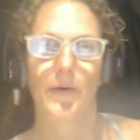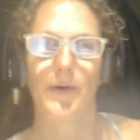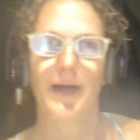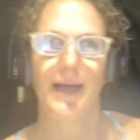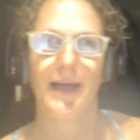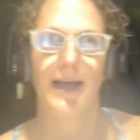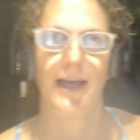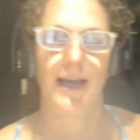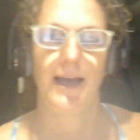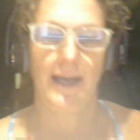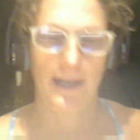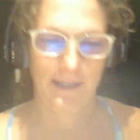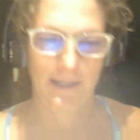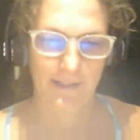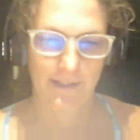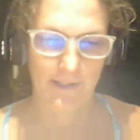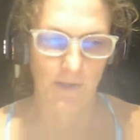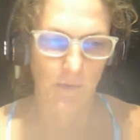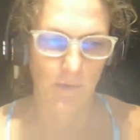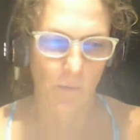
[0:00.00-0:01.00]
and
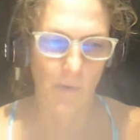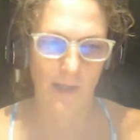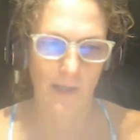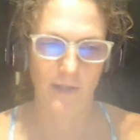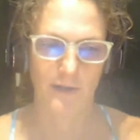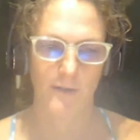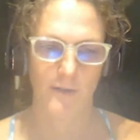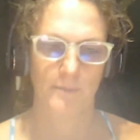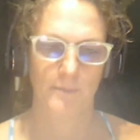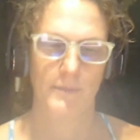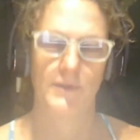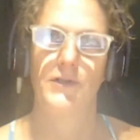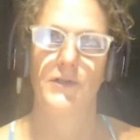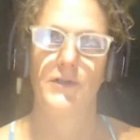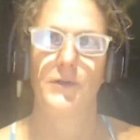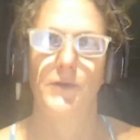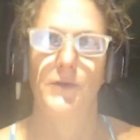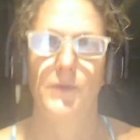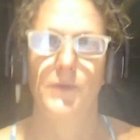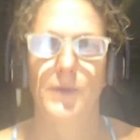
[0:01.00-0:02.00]
welcome
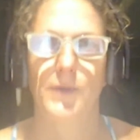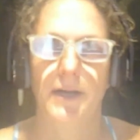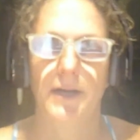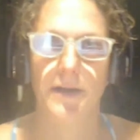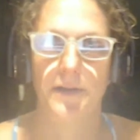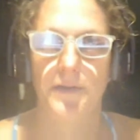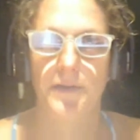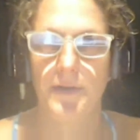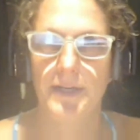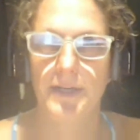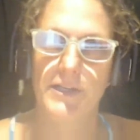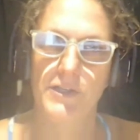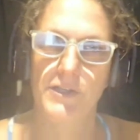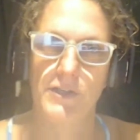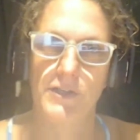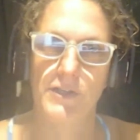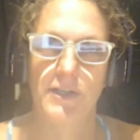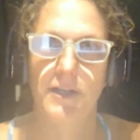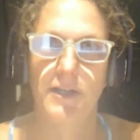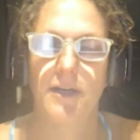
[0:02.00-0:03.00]
to another
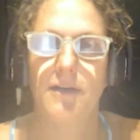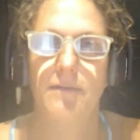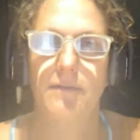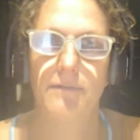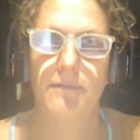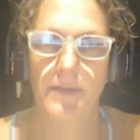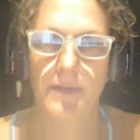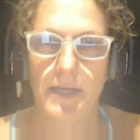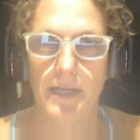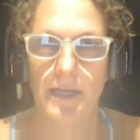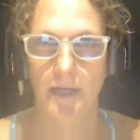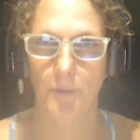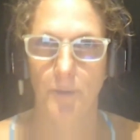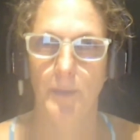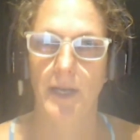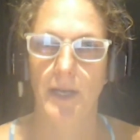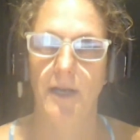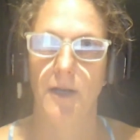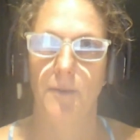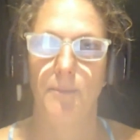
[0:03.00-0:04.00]
edition of the
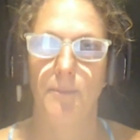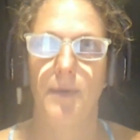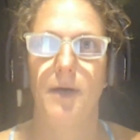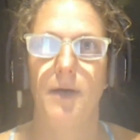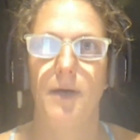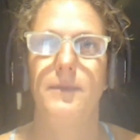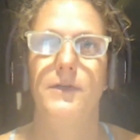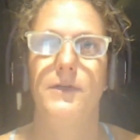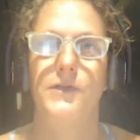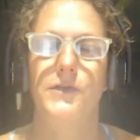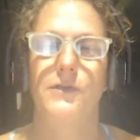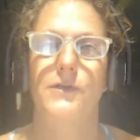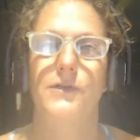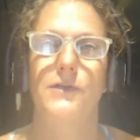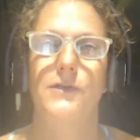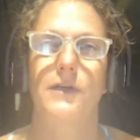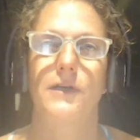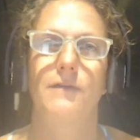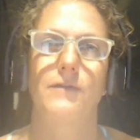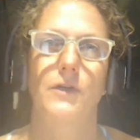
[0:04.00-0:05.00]
Independent Publishers
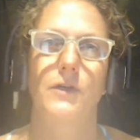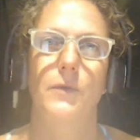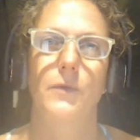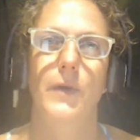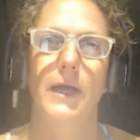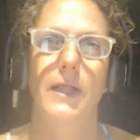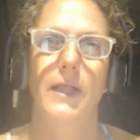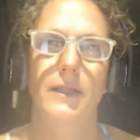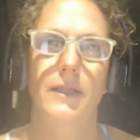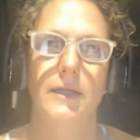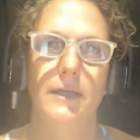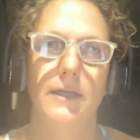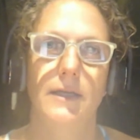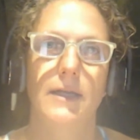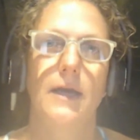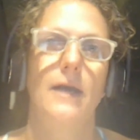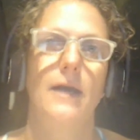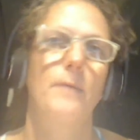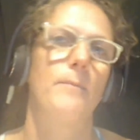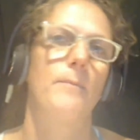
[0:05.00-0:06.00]
of New England
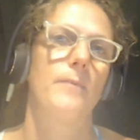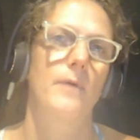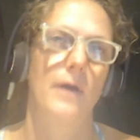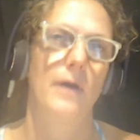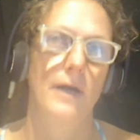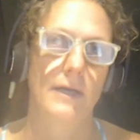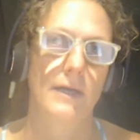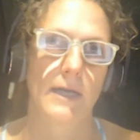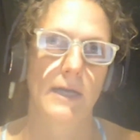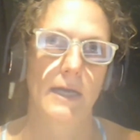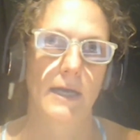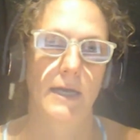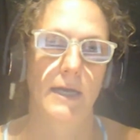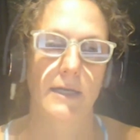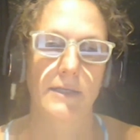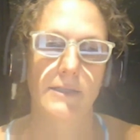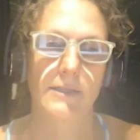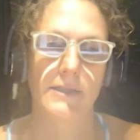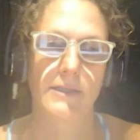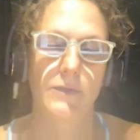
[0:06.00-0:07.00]

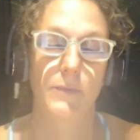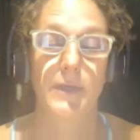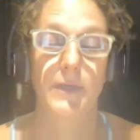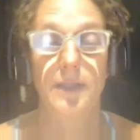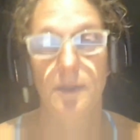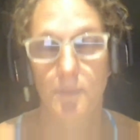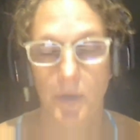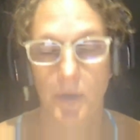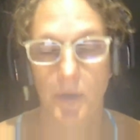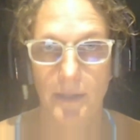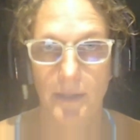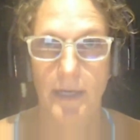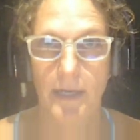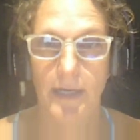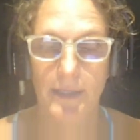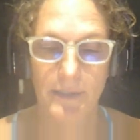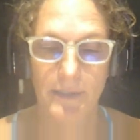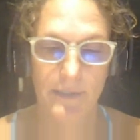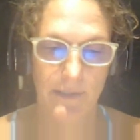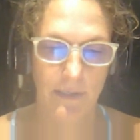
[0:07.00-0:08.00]
weekly
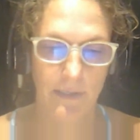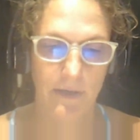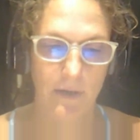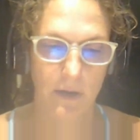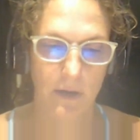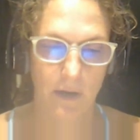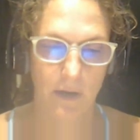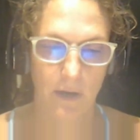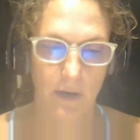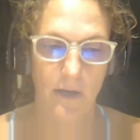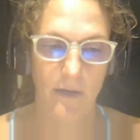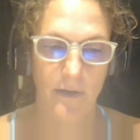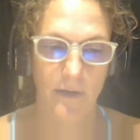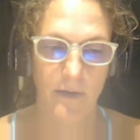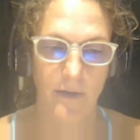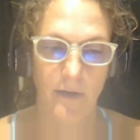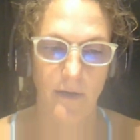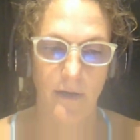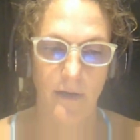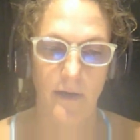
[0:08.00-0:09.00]
broadcast
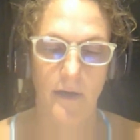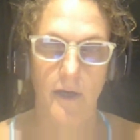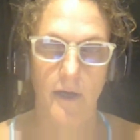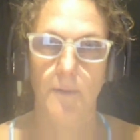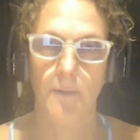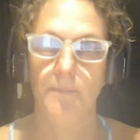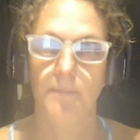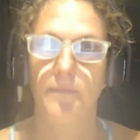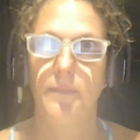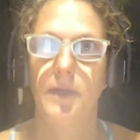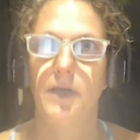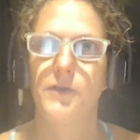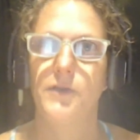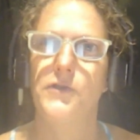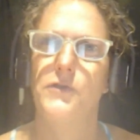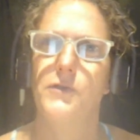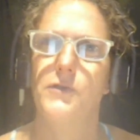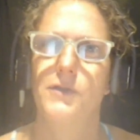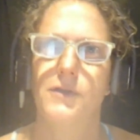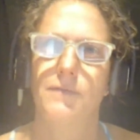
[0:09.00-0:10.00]
on
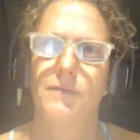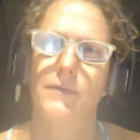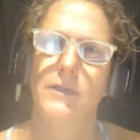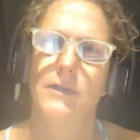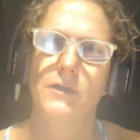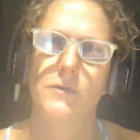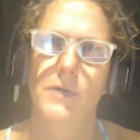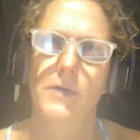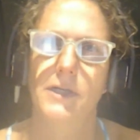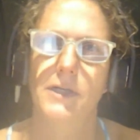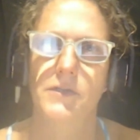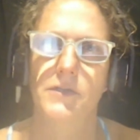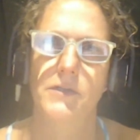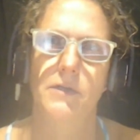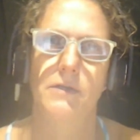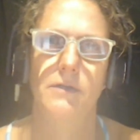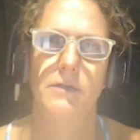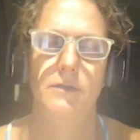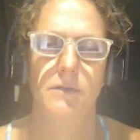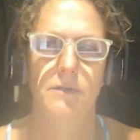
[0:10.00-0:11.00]
issues of interest
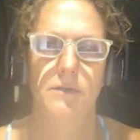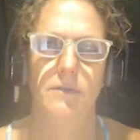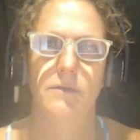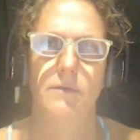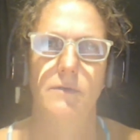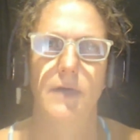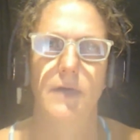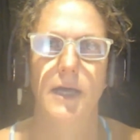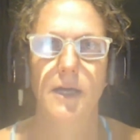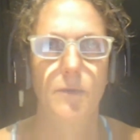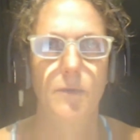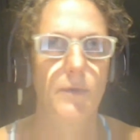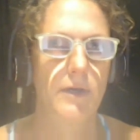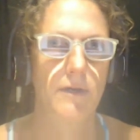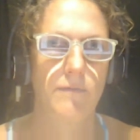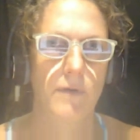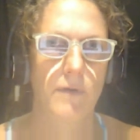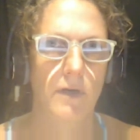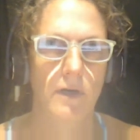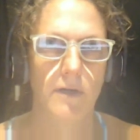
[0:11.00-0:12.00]
to anyone
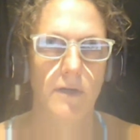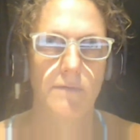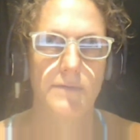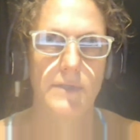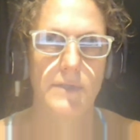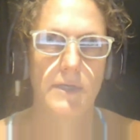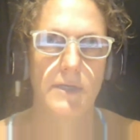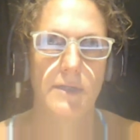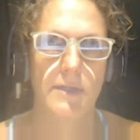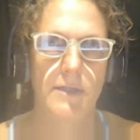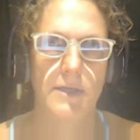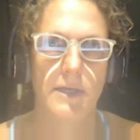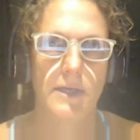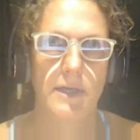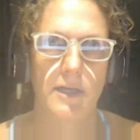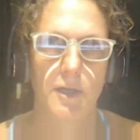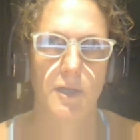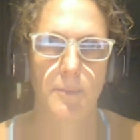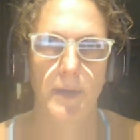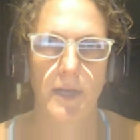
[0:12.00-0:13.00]
involved in the
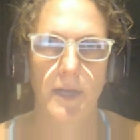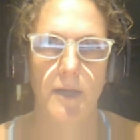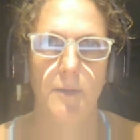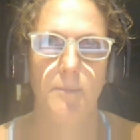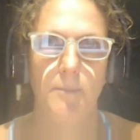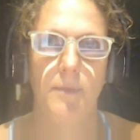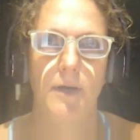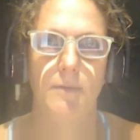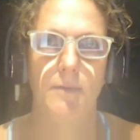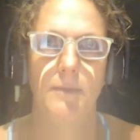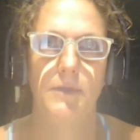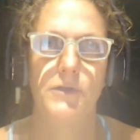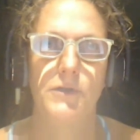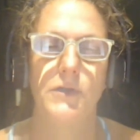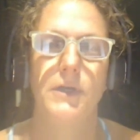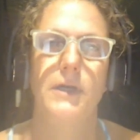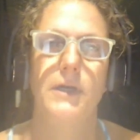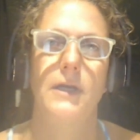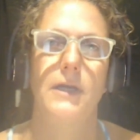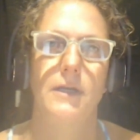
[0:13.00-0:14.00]
independent
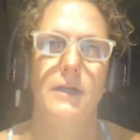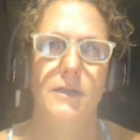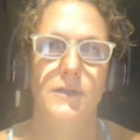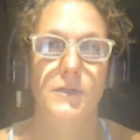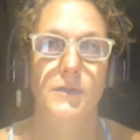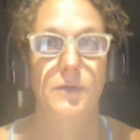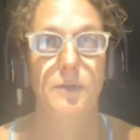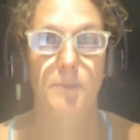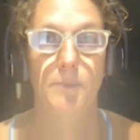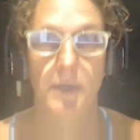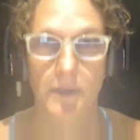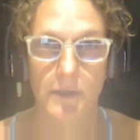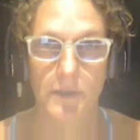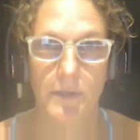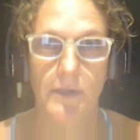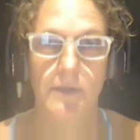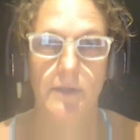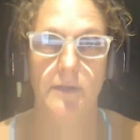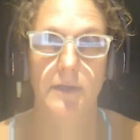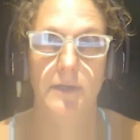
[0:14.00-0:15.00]
publishing industry,
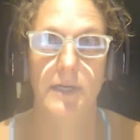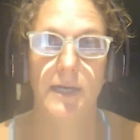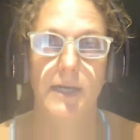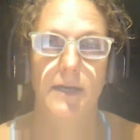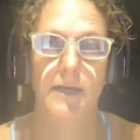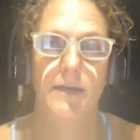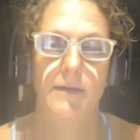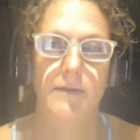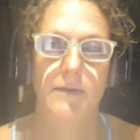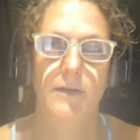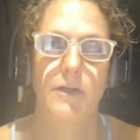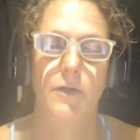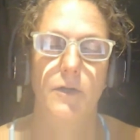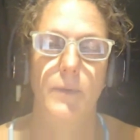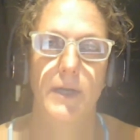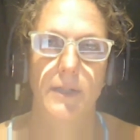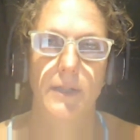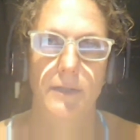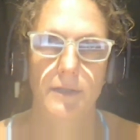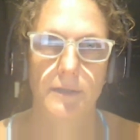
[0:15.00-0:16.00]
particularly here in New
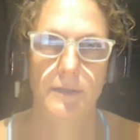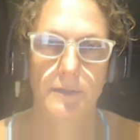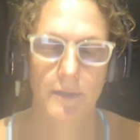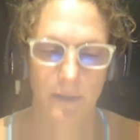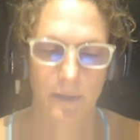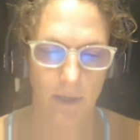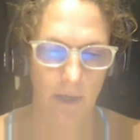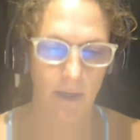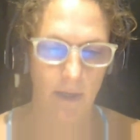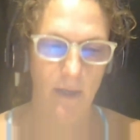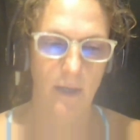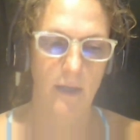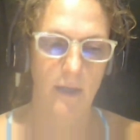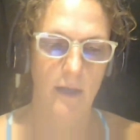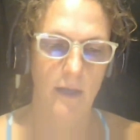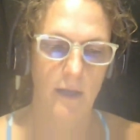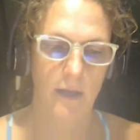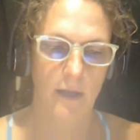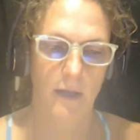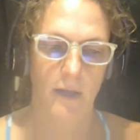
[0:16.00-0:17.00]
England.
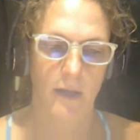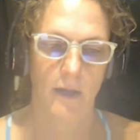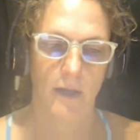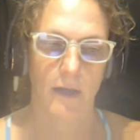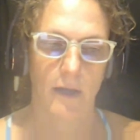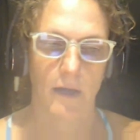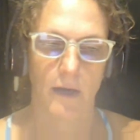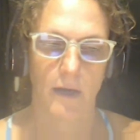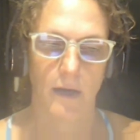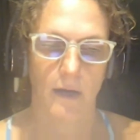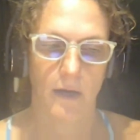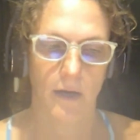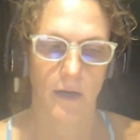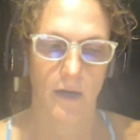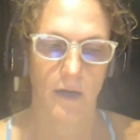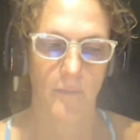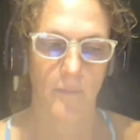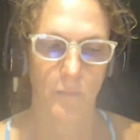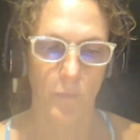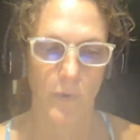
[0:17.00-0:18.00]

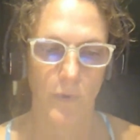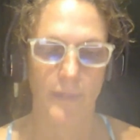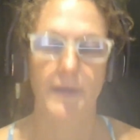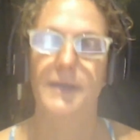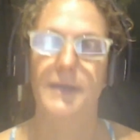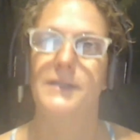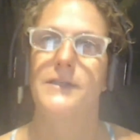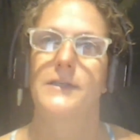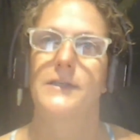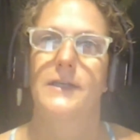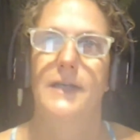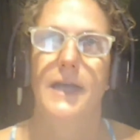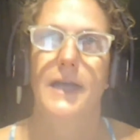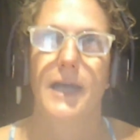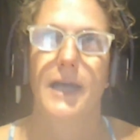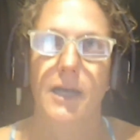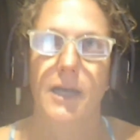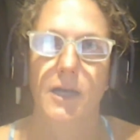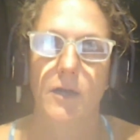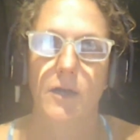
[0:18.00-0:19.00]
With us
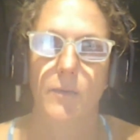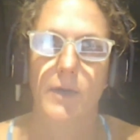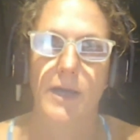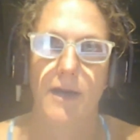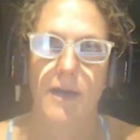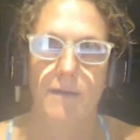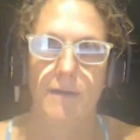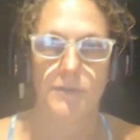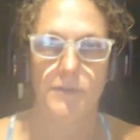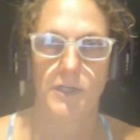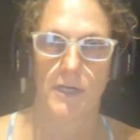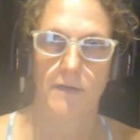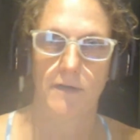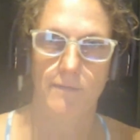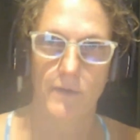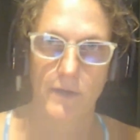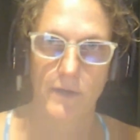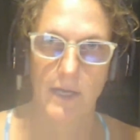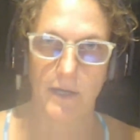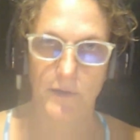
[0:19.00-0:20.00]
today, we have
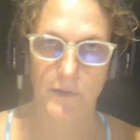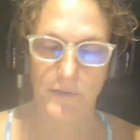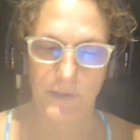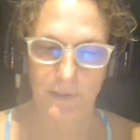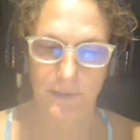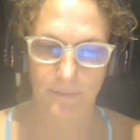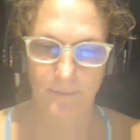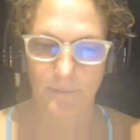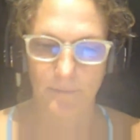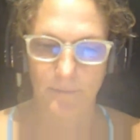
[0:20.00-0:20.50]
Jennifer Nelson,